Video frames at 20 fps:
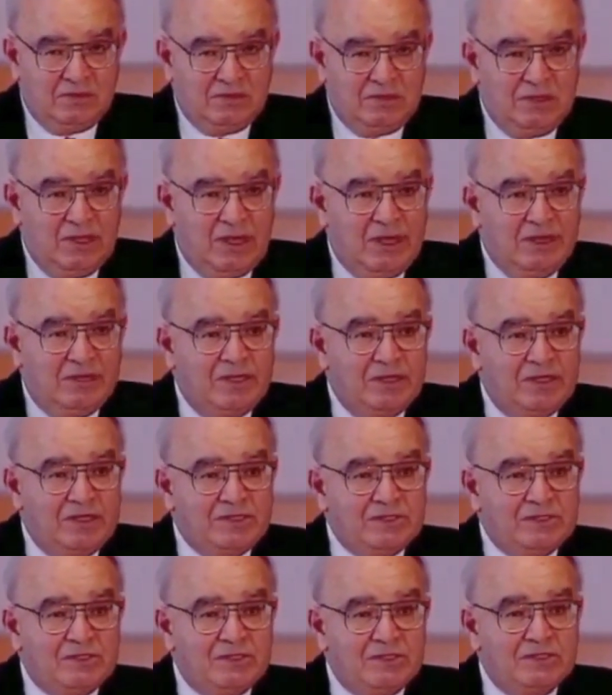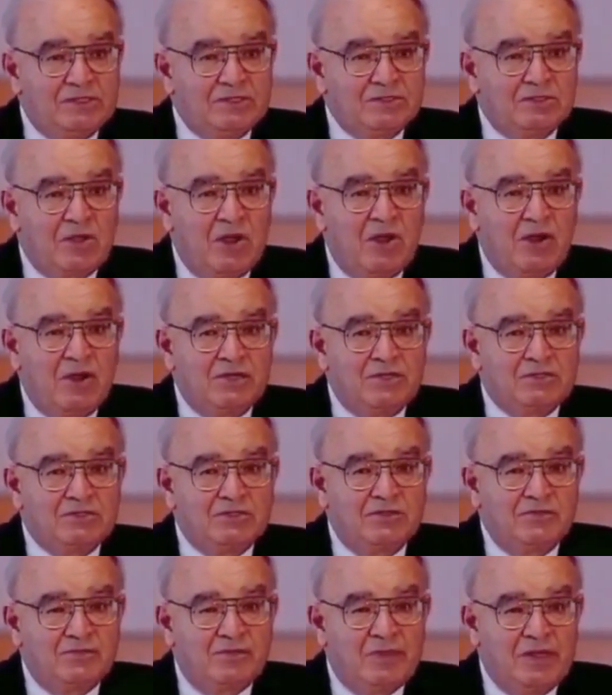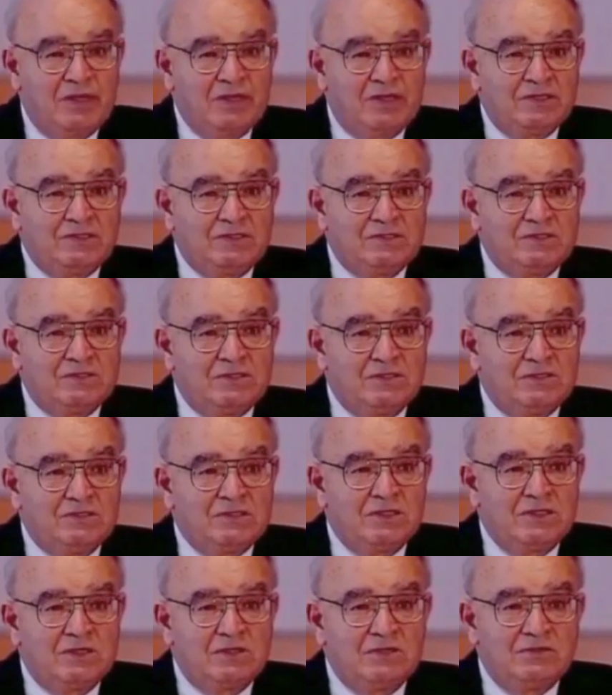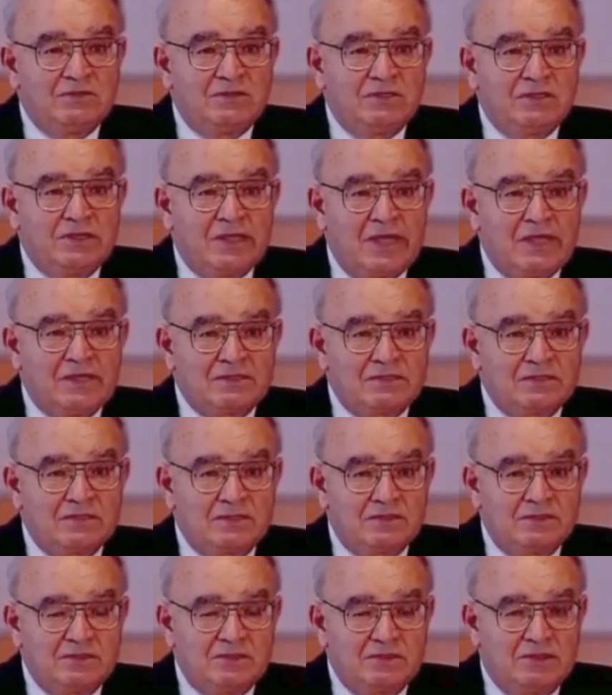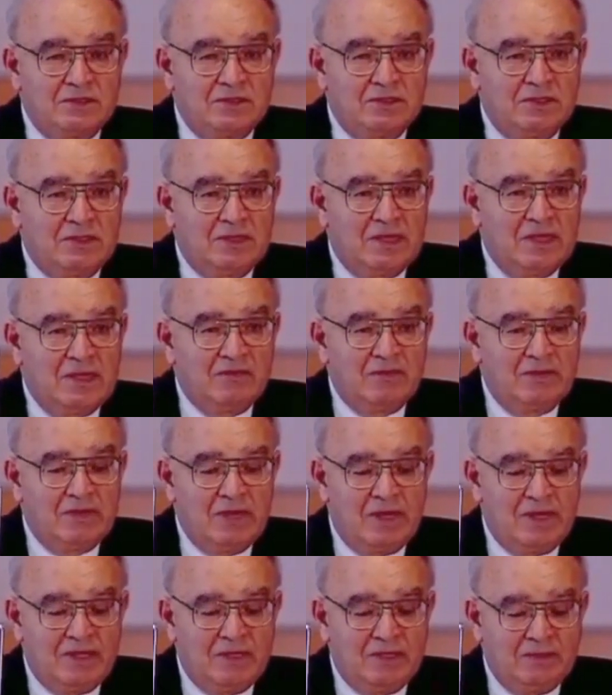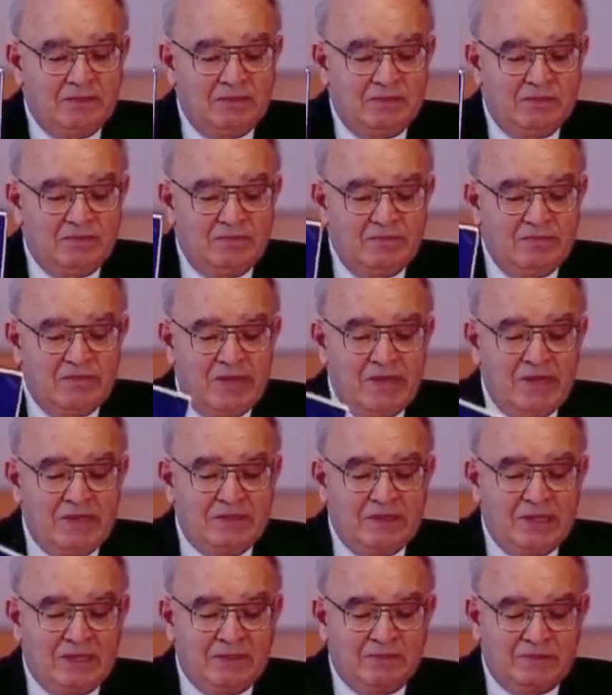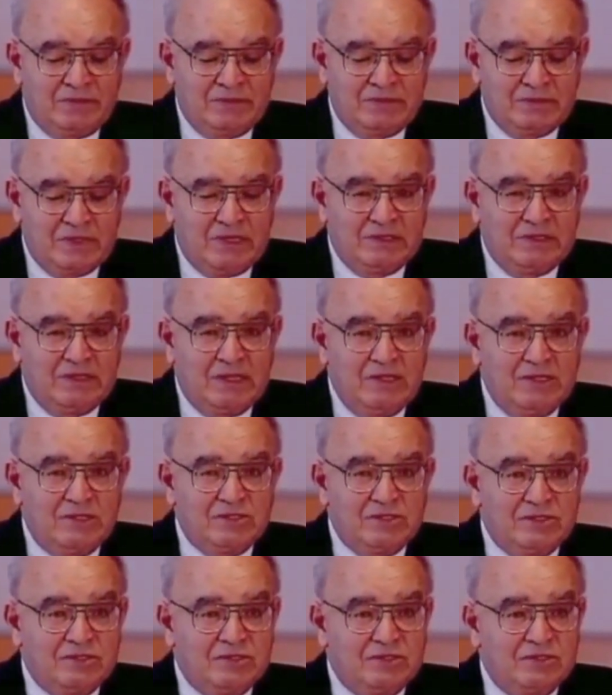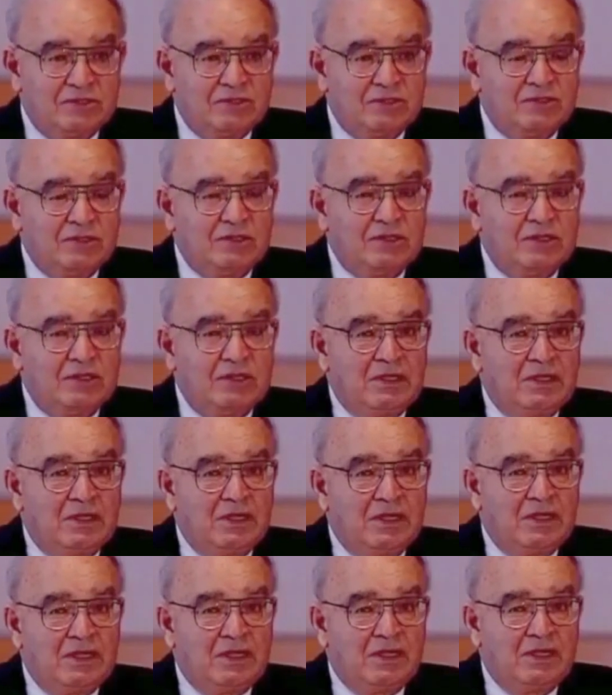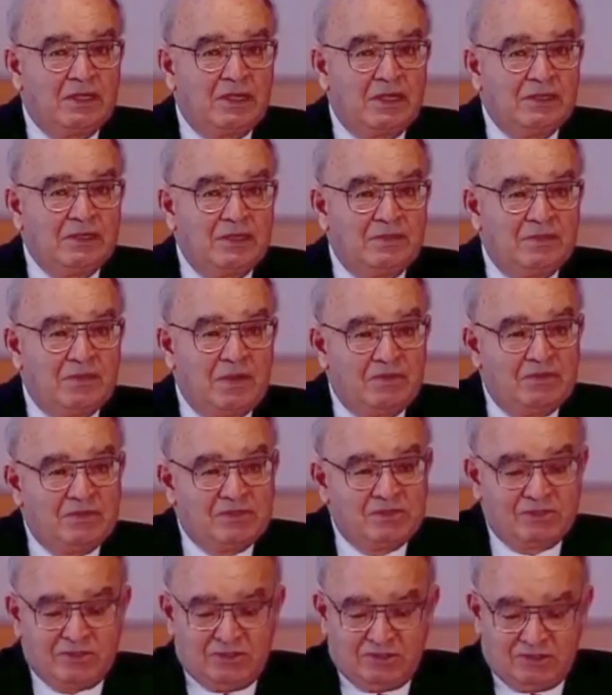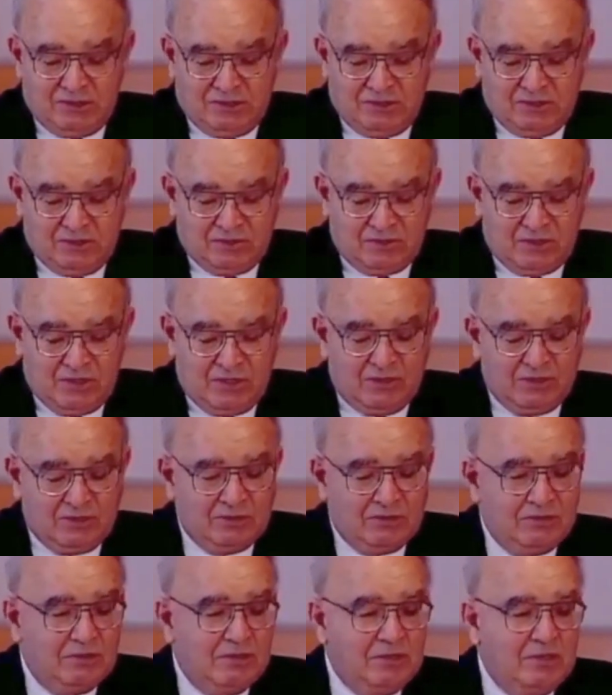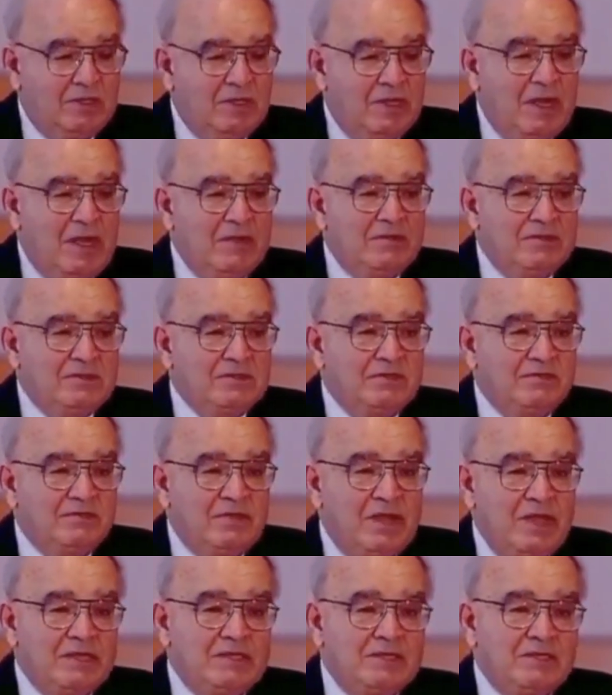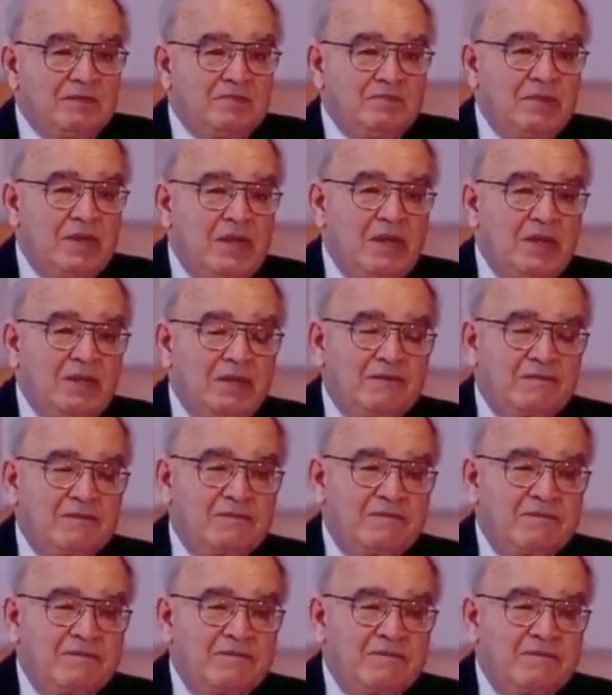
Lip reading: dehydration is the origin of pain and disease, including cancer. And when I made that presentation, and they published it in this journal, I was invited by